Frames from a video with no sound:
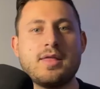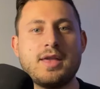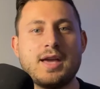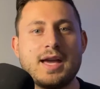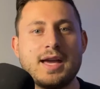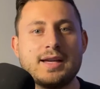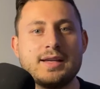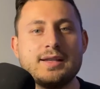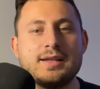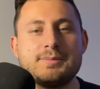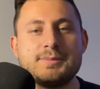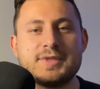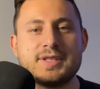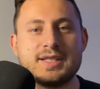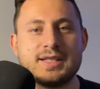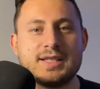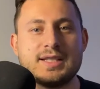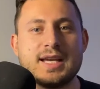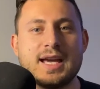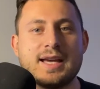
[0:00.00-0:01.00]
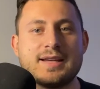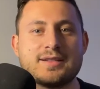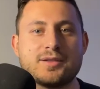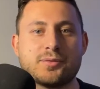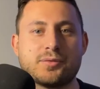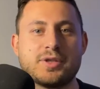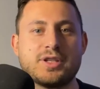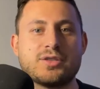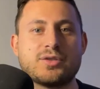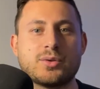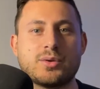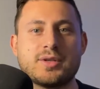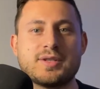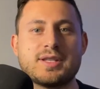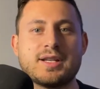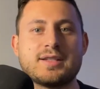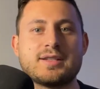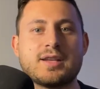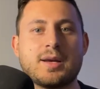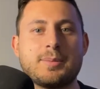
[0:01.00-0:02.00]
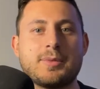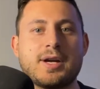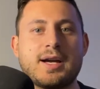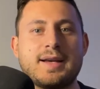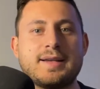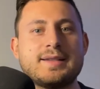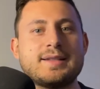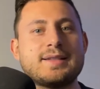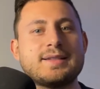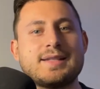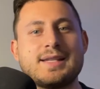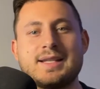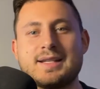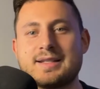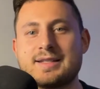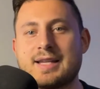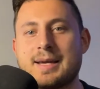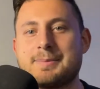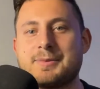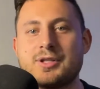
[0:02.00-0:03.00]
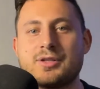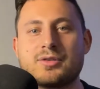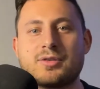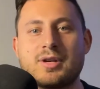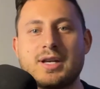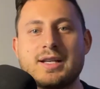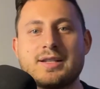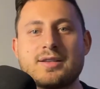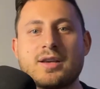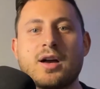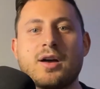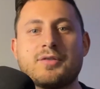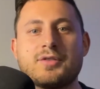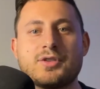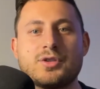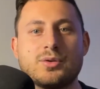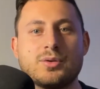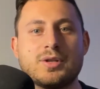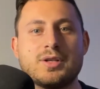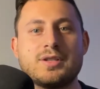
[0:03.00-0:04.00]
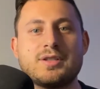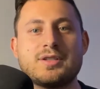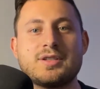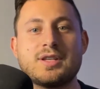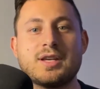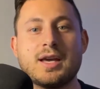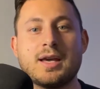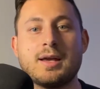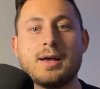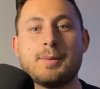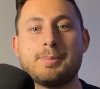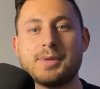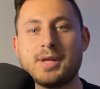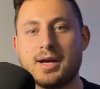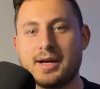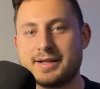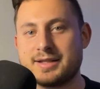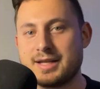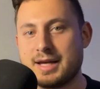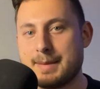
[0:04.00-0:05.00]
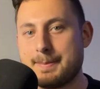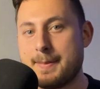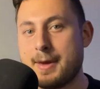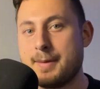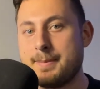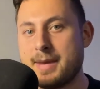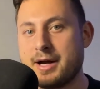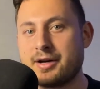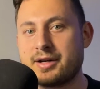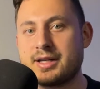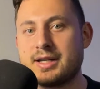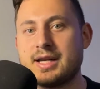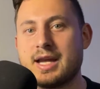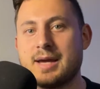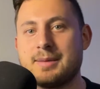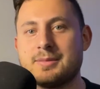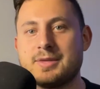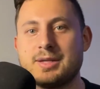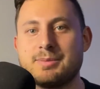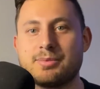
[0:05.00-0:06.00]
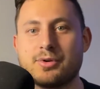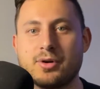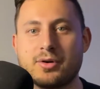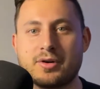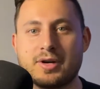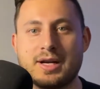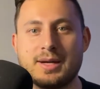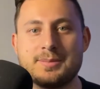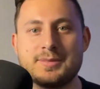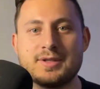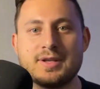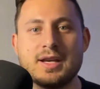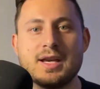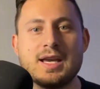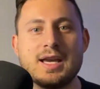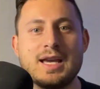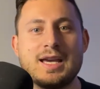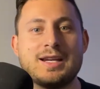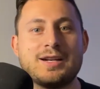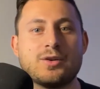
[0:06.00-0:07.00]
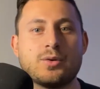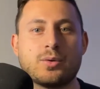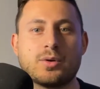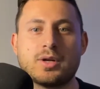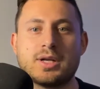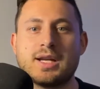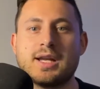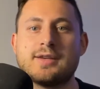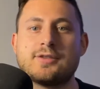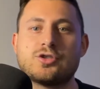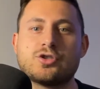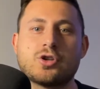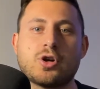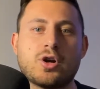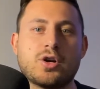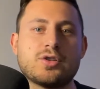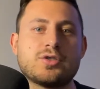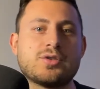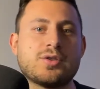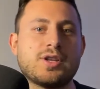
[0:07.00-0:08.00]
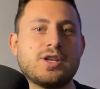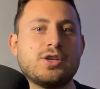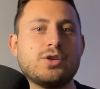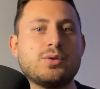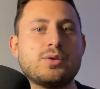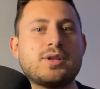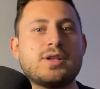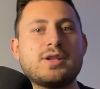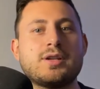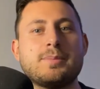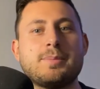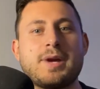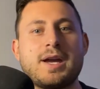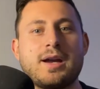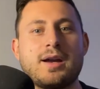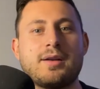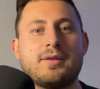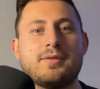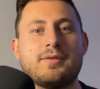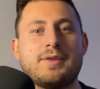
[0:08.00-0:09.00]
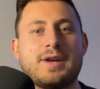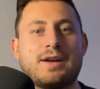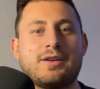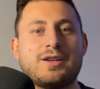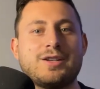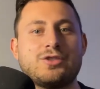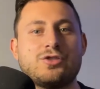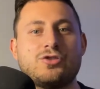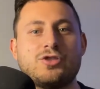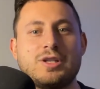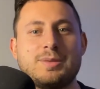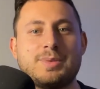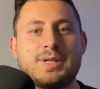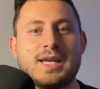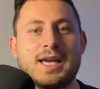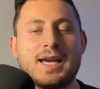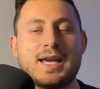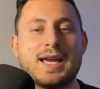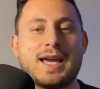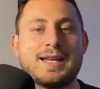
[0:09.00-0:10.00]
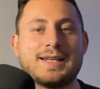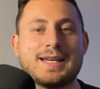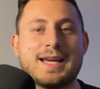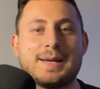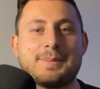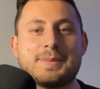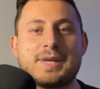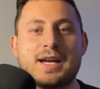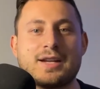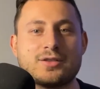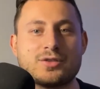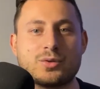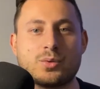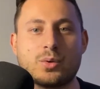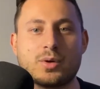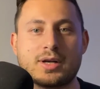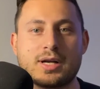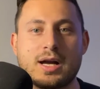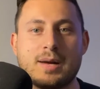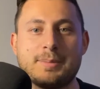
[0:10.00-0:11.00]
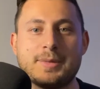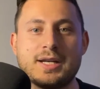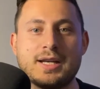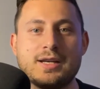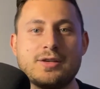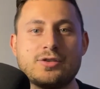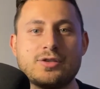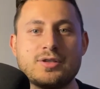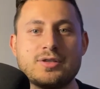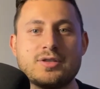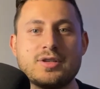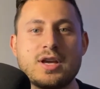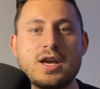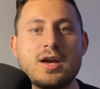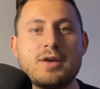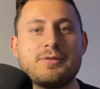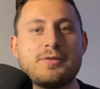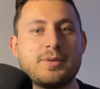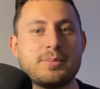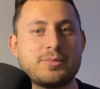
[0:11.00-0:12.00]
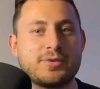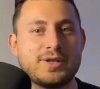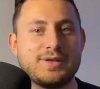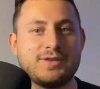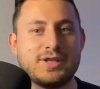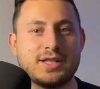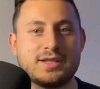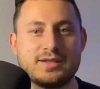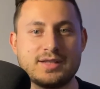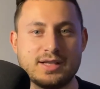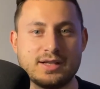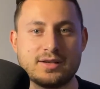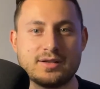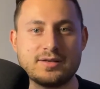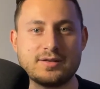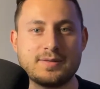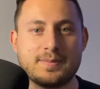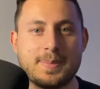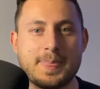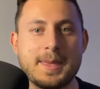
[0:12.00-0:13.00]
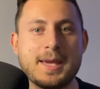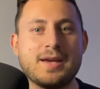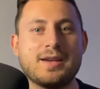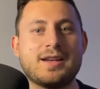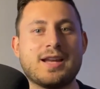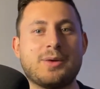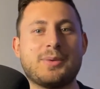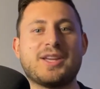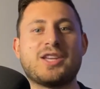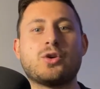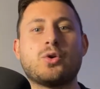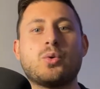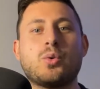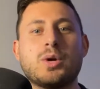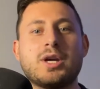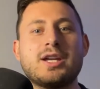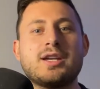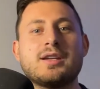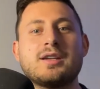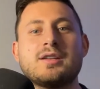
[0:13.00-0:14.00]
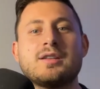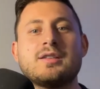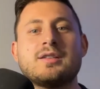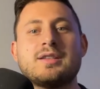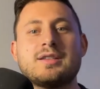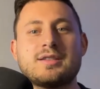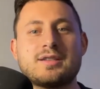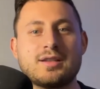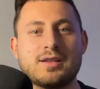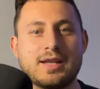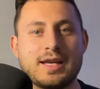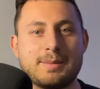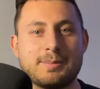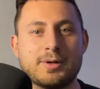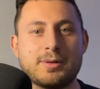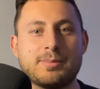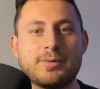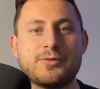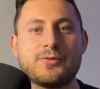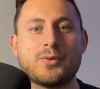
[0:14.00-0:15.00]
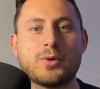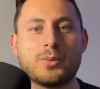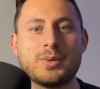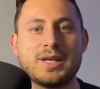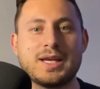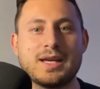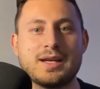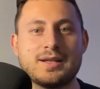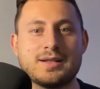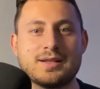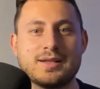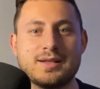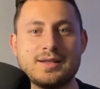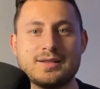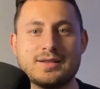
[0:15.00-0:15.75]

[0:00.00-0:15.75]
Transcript: AAMC has a resource that summarizes the acceptance rates of students to applying to American MD programs in an organized chart so that you can compare various GPA and MCAT score combinations from previous years. Now a quick disclaimer before we get into these